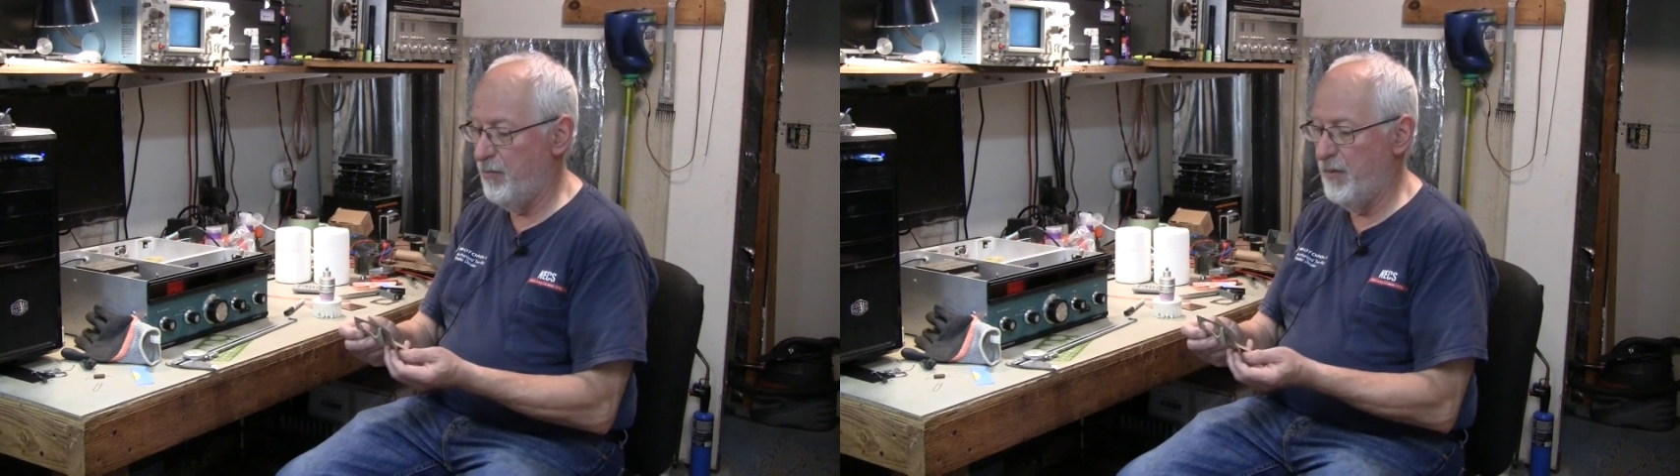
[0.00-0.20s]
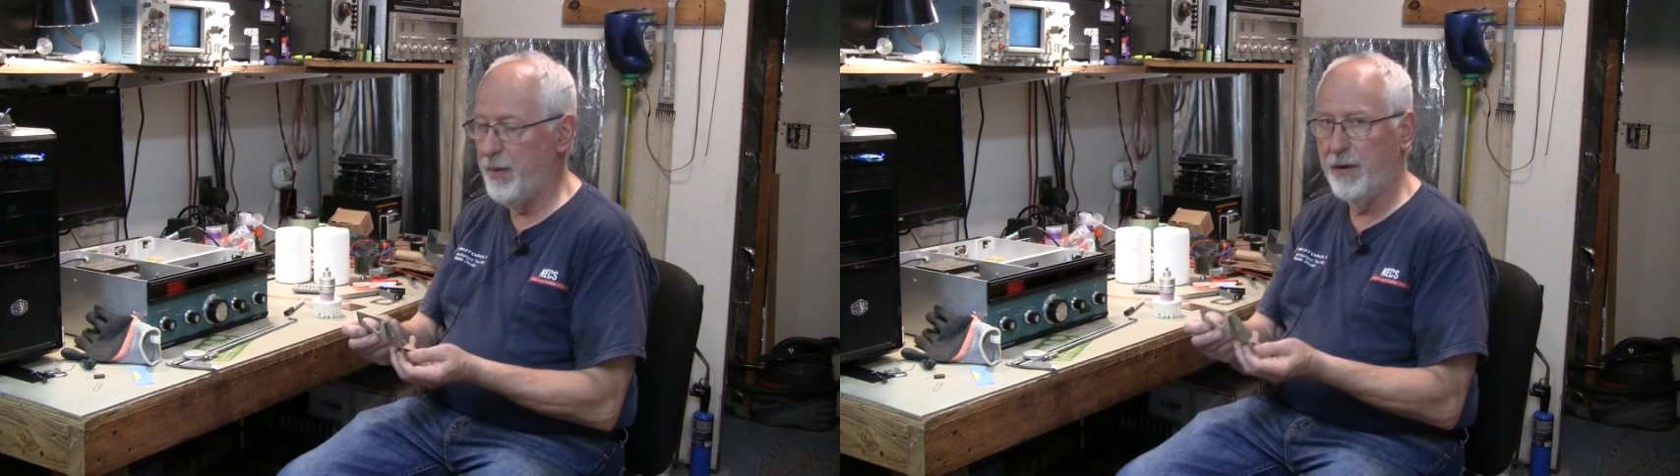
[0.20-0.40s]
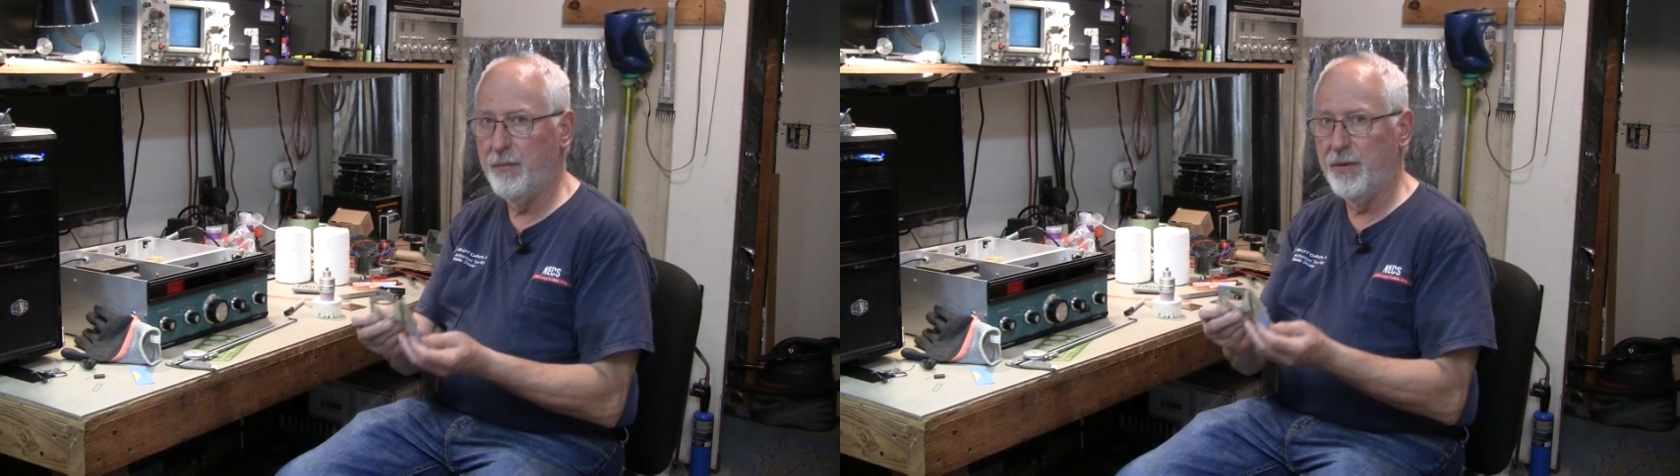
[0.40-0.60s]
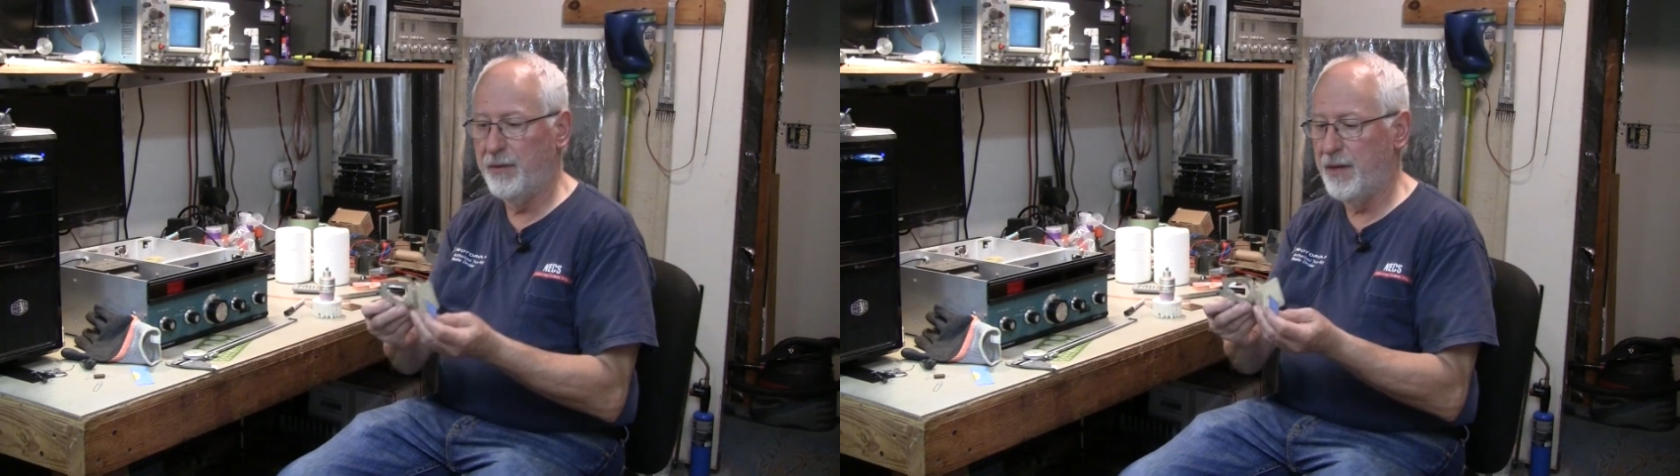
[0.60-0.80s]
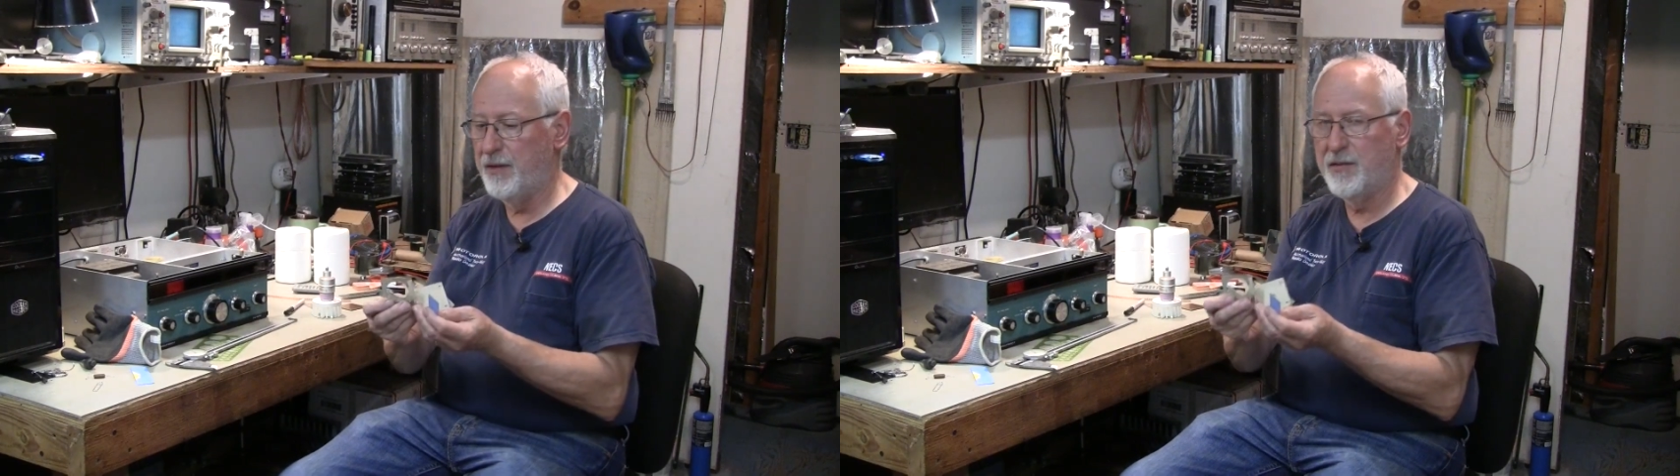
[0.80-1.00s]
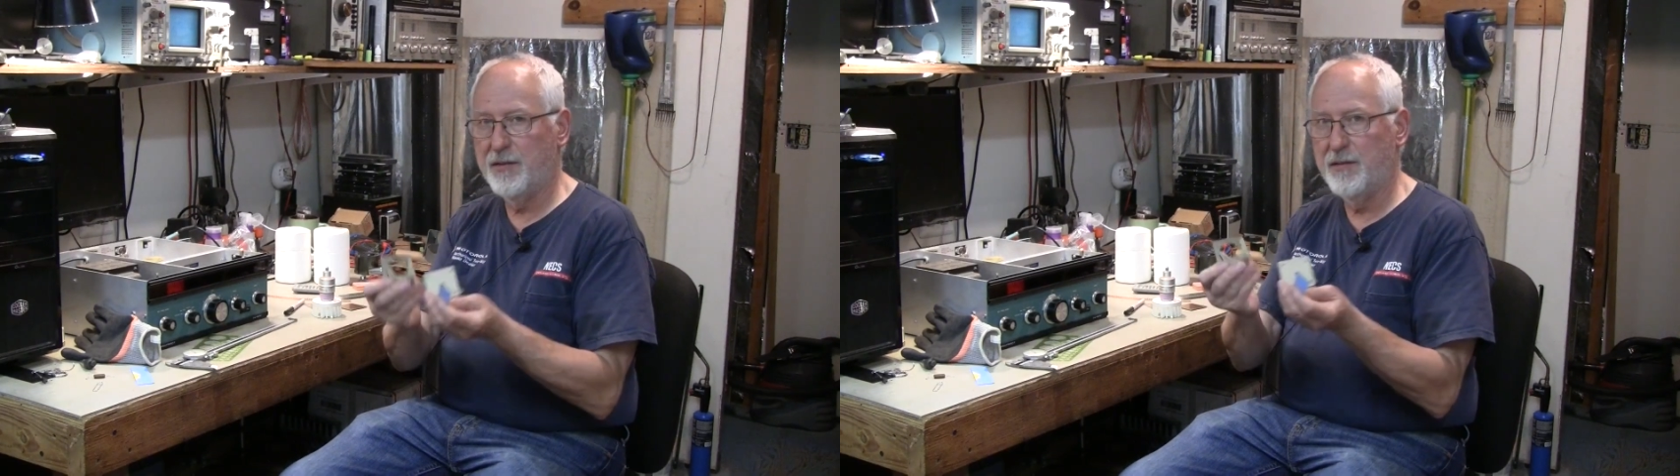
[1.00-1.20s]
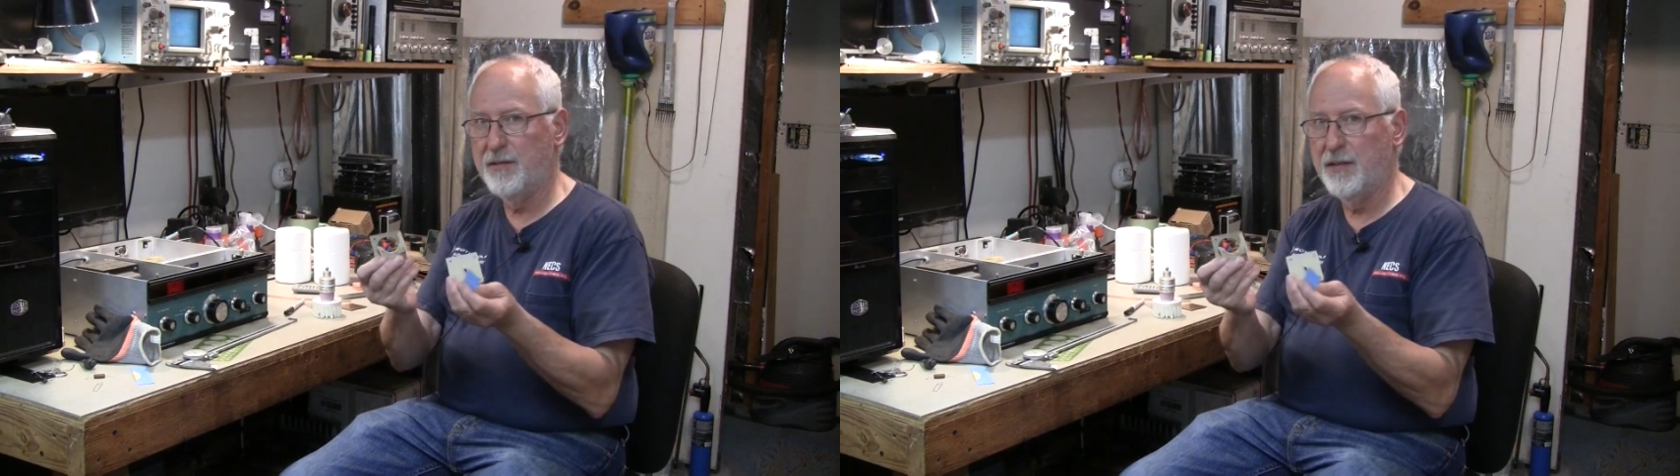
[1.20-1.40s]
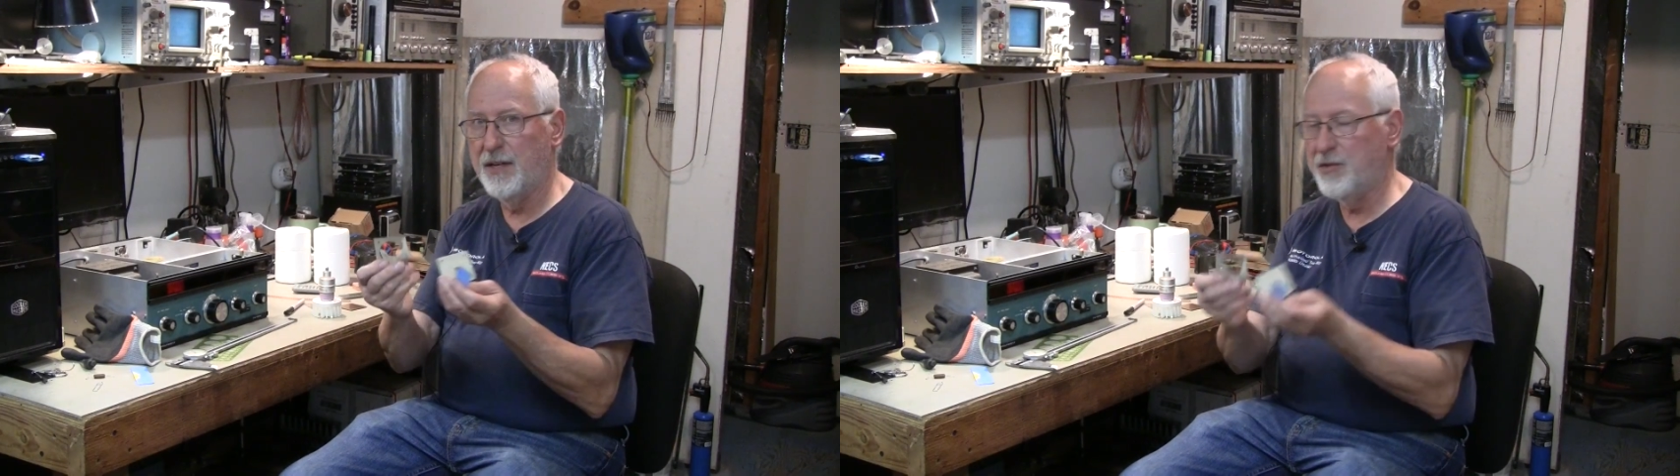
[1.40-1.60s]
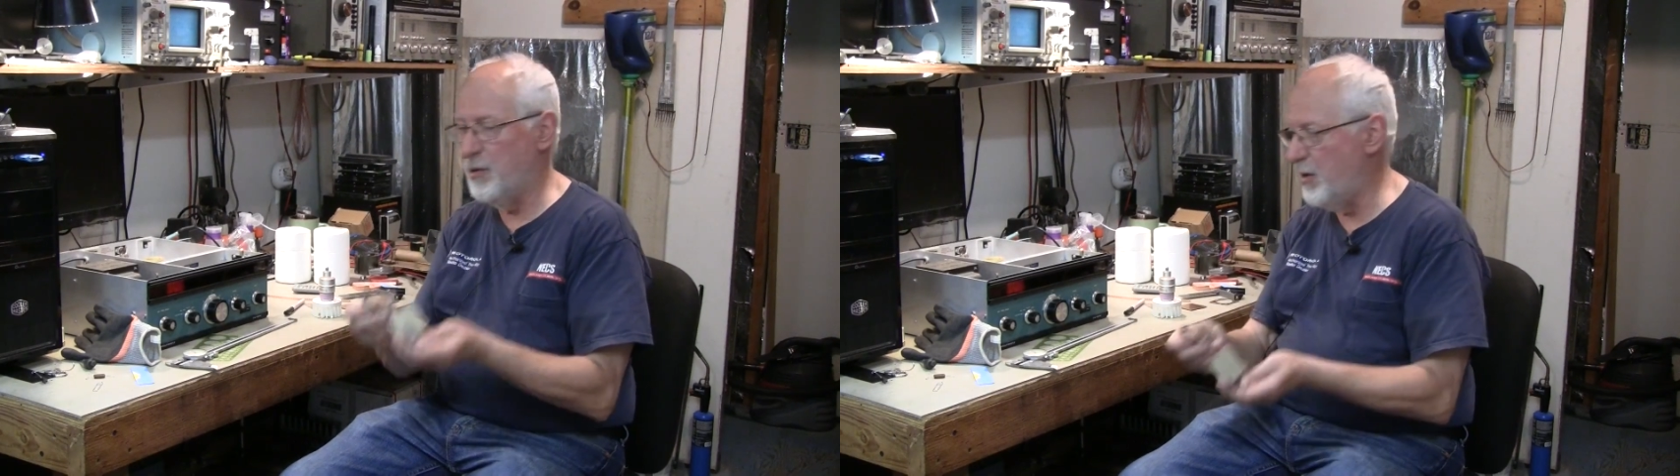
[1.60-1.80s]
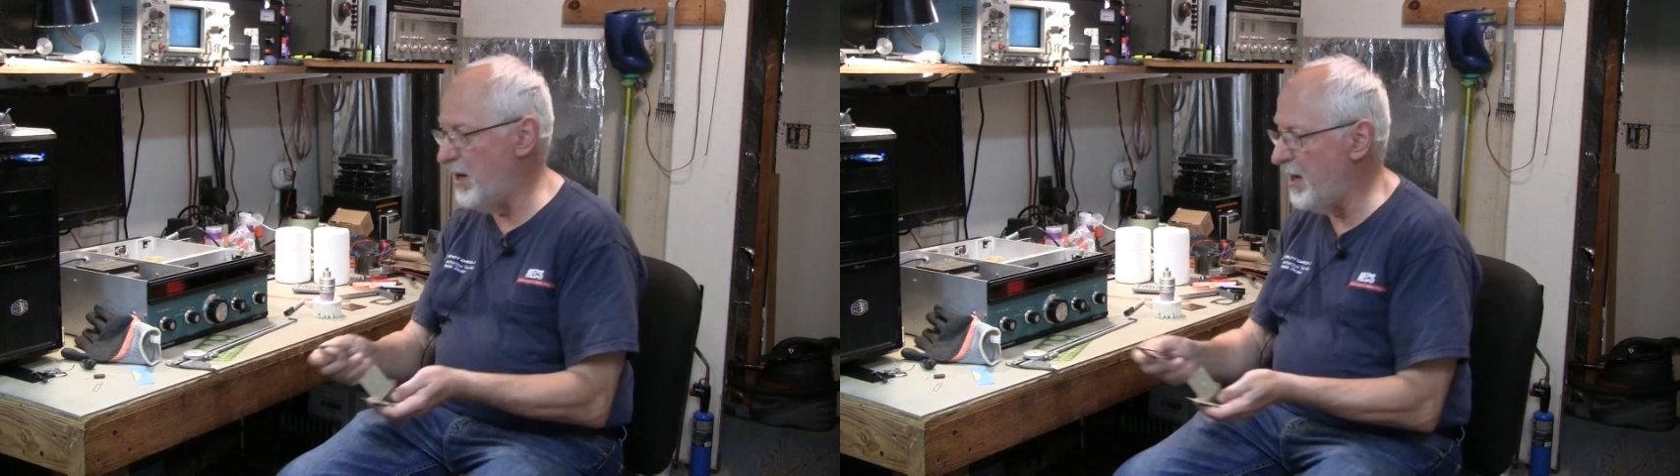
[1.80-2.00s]
ripping but that's that's
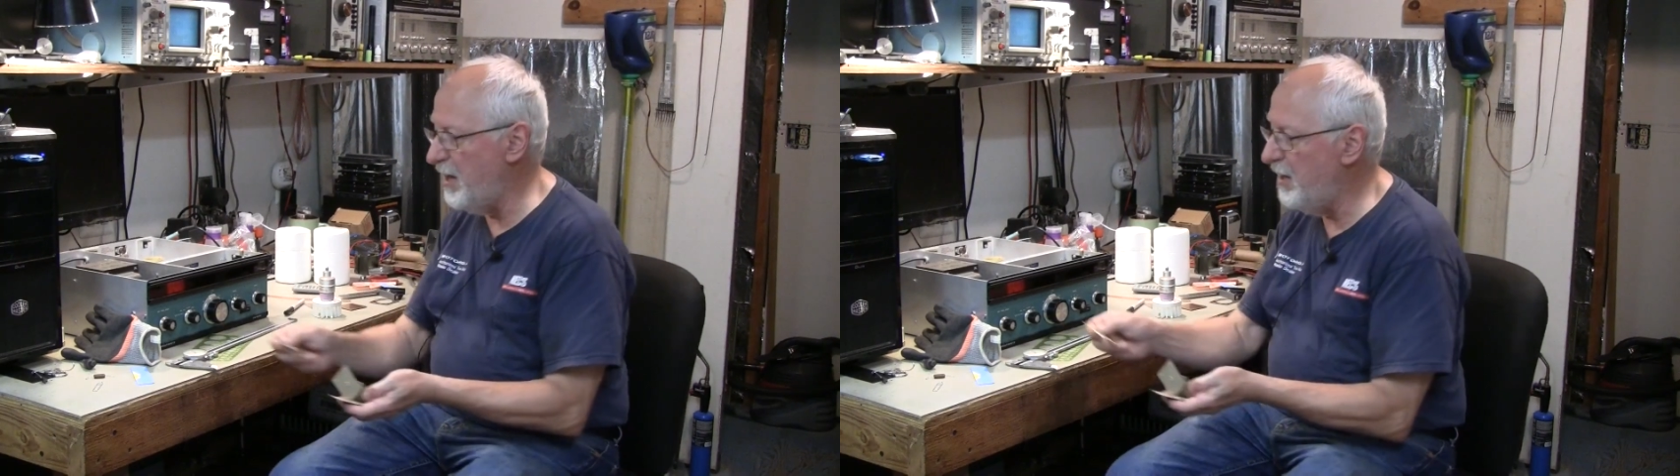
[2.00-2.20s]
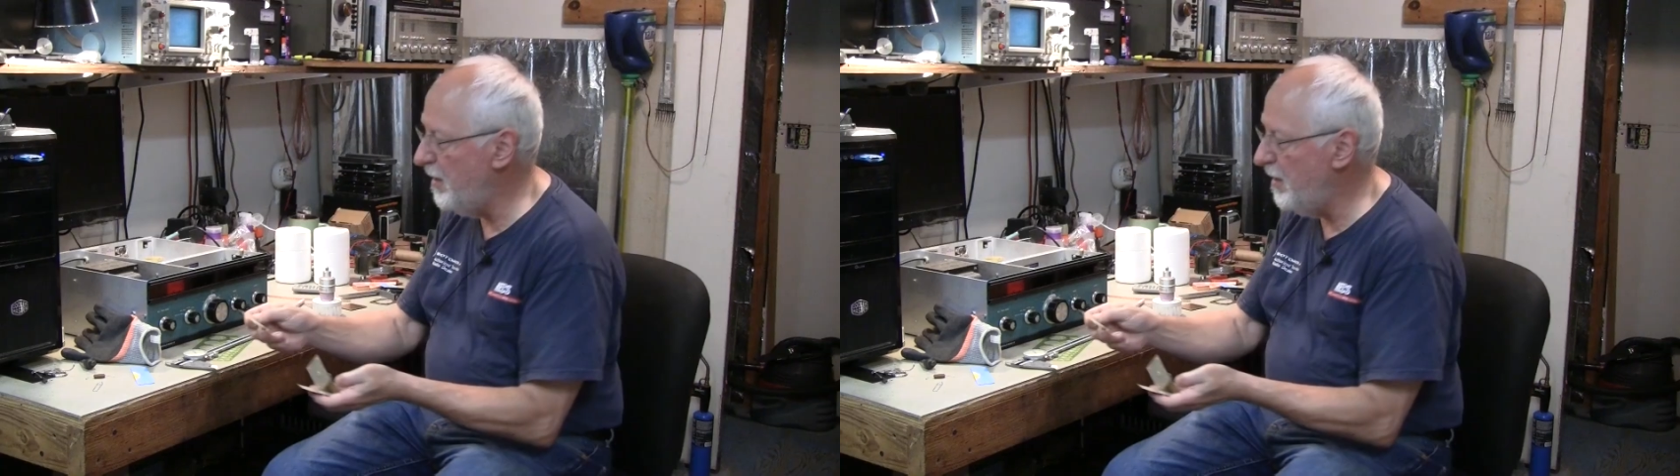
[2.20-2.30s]
okay.